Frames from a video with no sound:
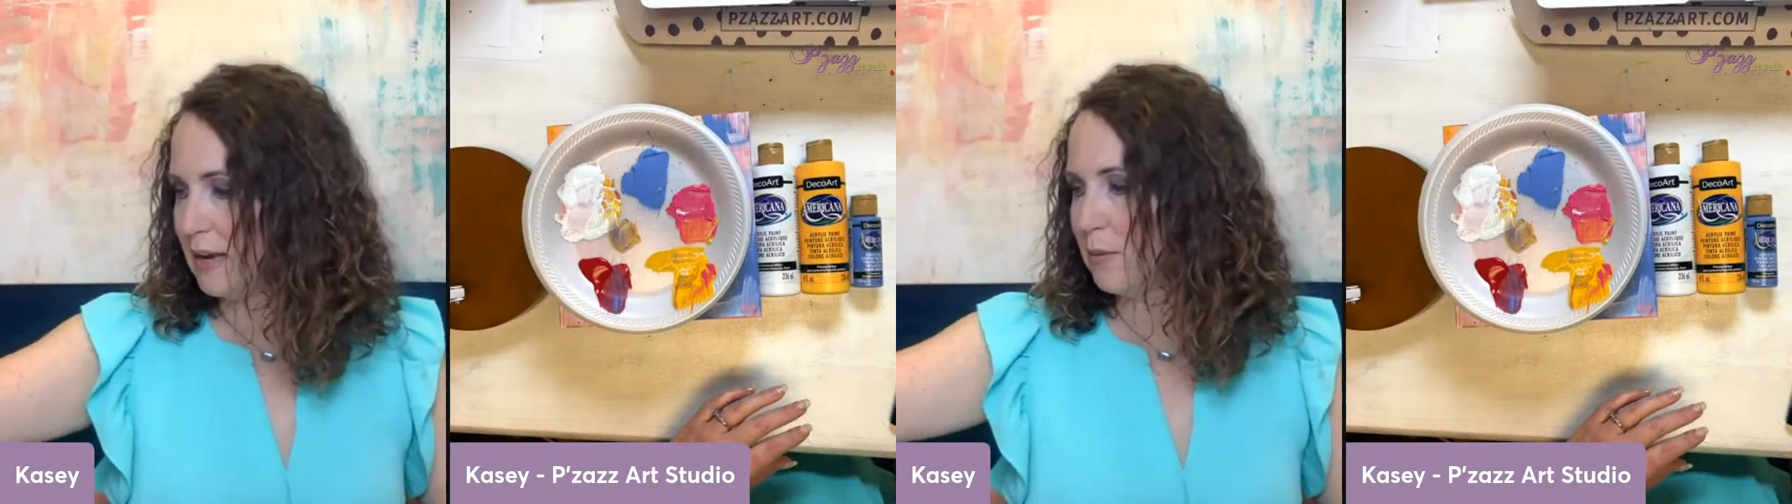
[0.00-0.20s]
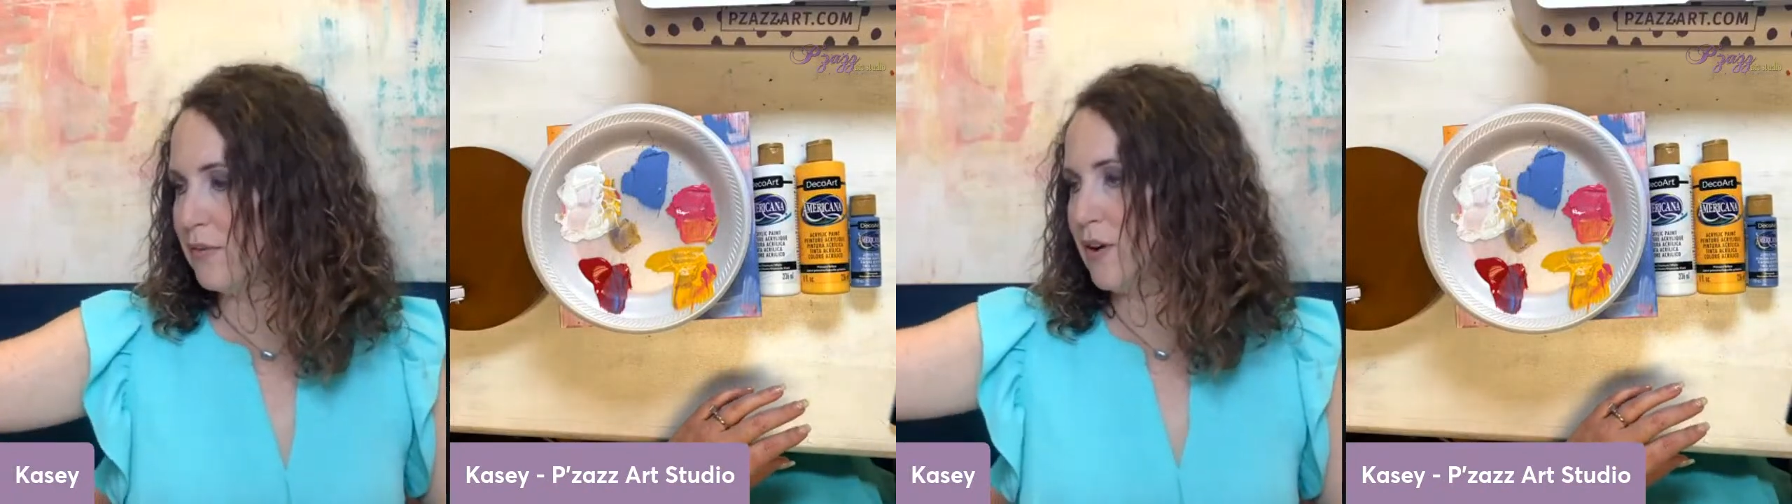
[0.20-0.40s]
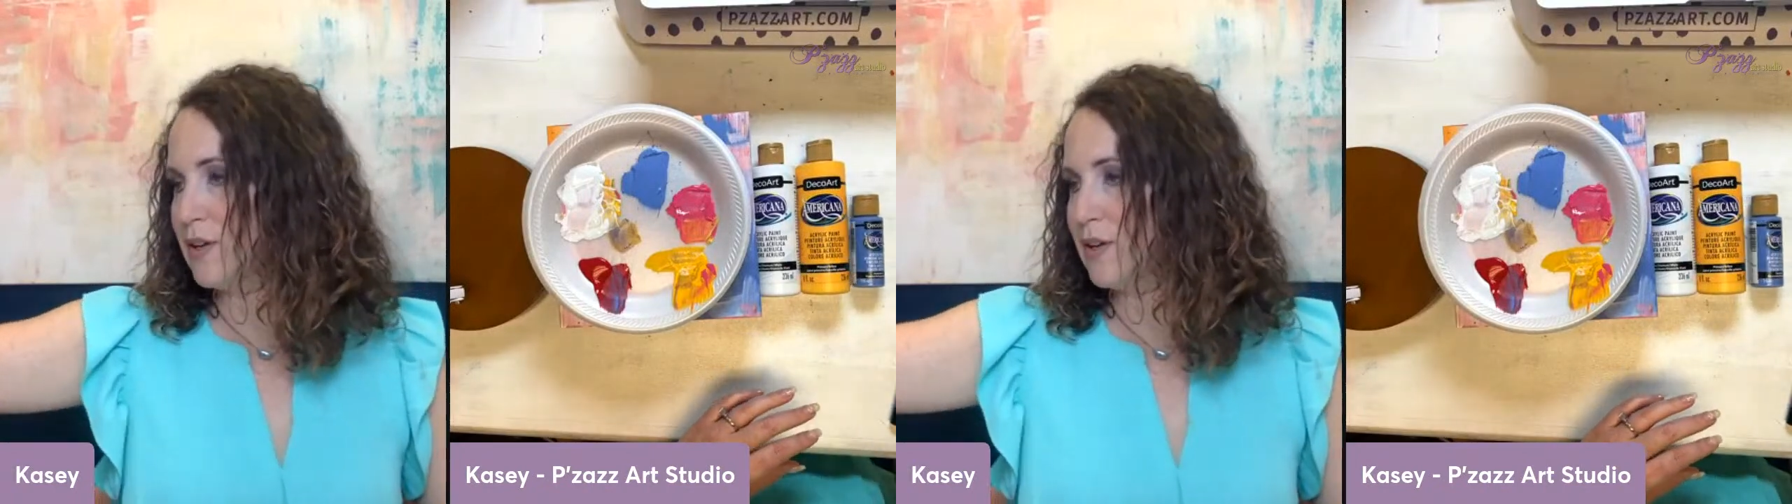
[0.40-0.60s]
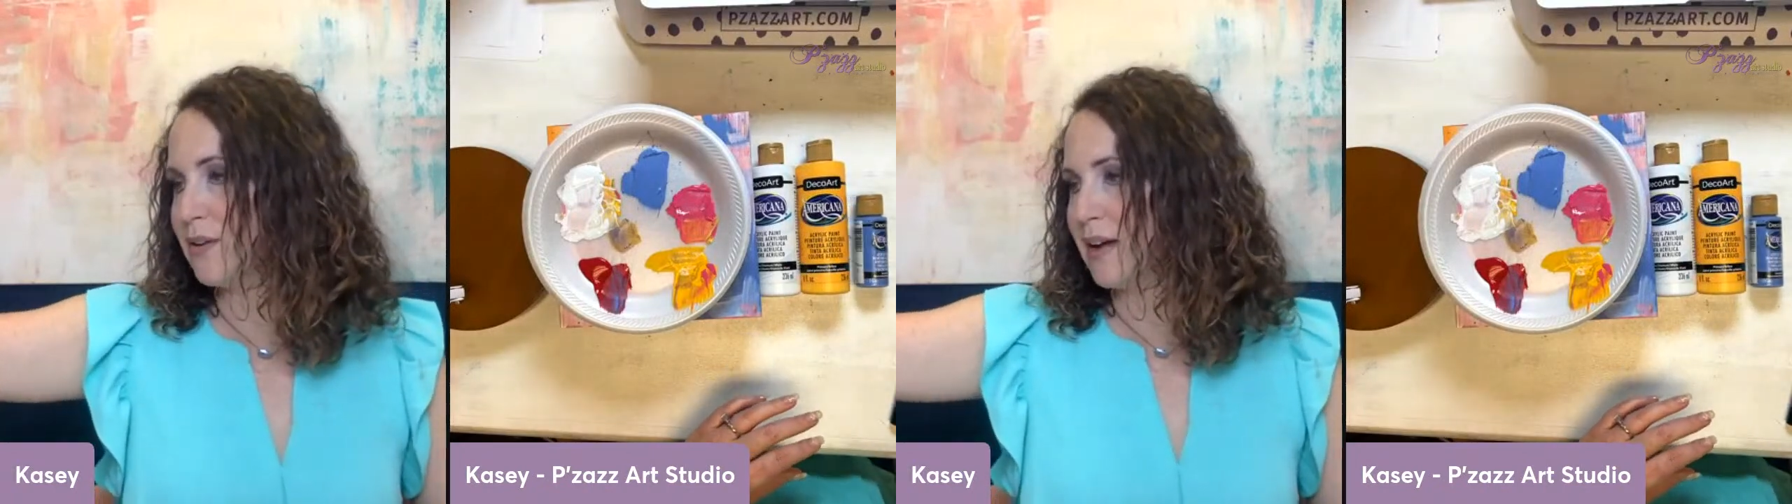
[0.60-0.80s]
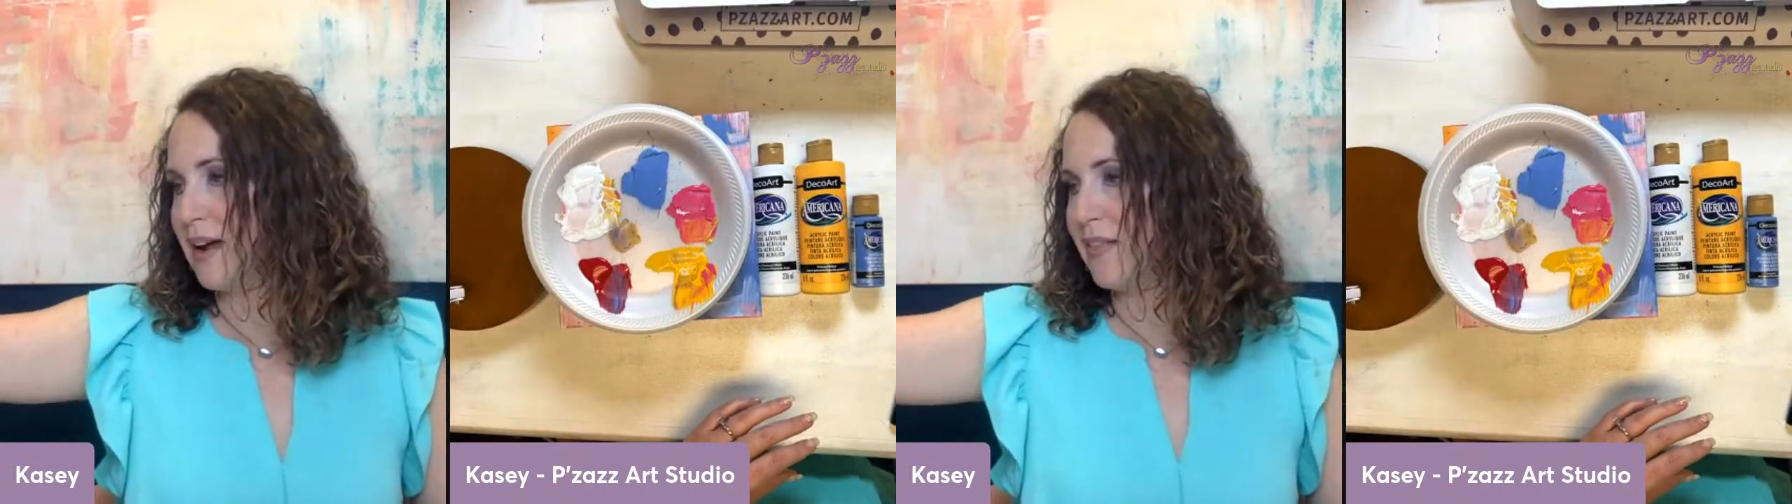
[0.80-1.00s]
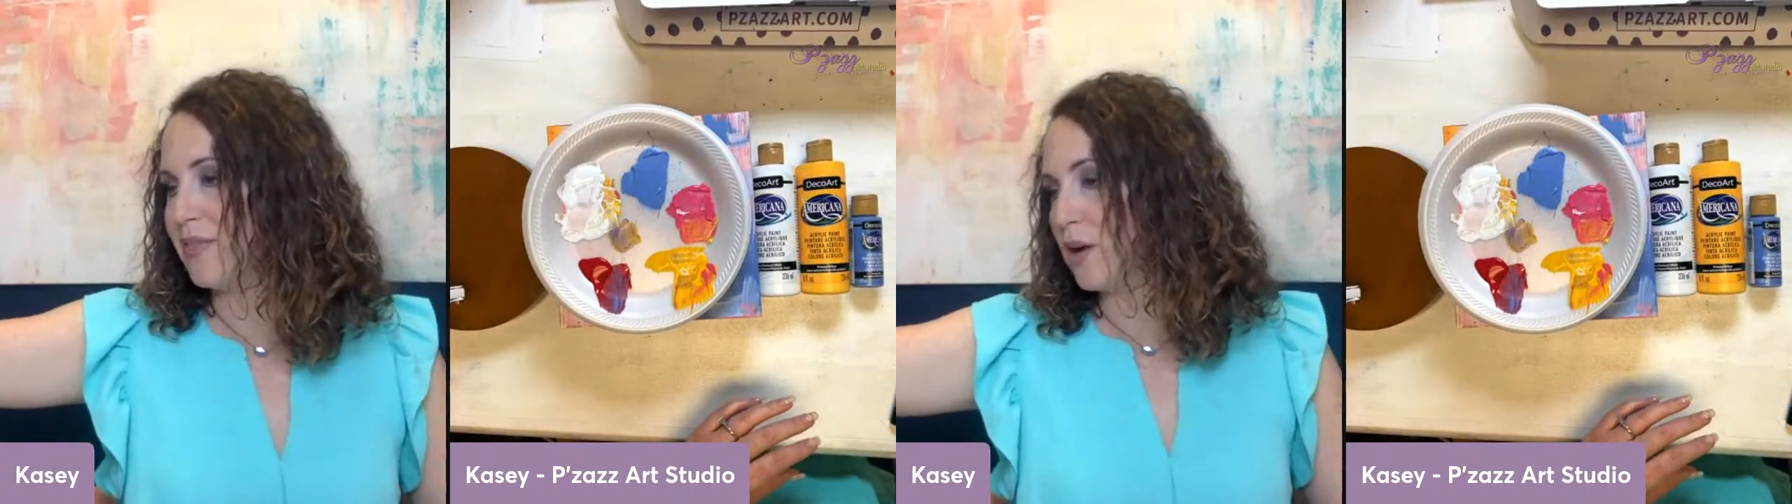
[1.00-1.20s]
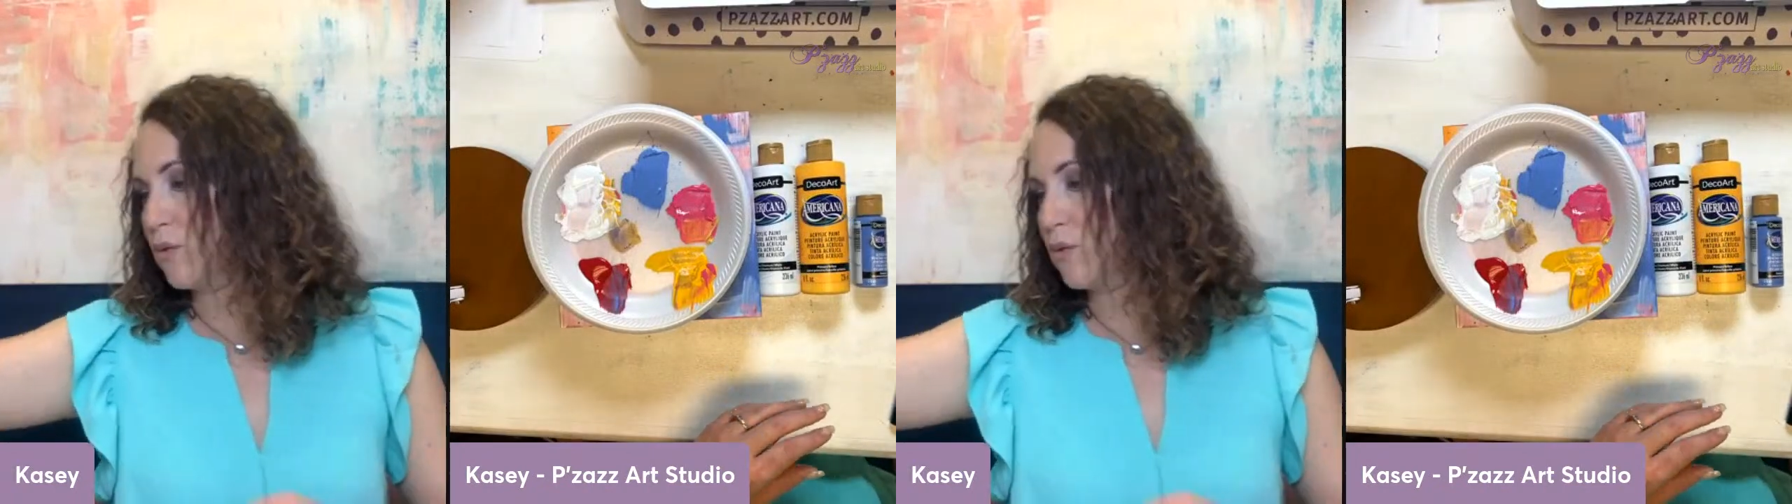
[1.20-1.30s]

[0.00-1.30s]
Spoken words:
We've also got the